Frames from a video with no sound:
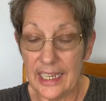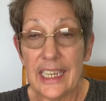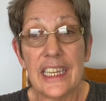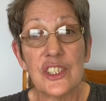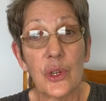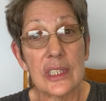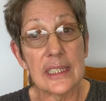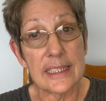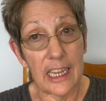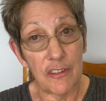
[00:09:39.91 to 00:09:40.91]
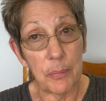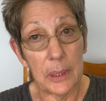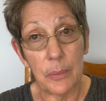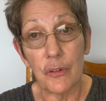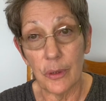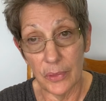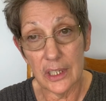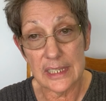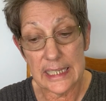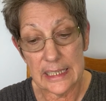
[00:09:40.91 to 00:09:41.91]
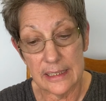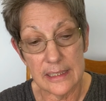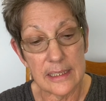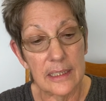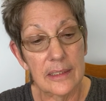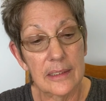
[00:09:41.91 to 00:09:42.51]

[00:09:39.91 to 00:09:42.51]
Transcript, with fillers: He's going to save people from their sins.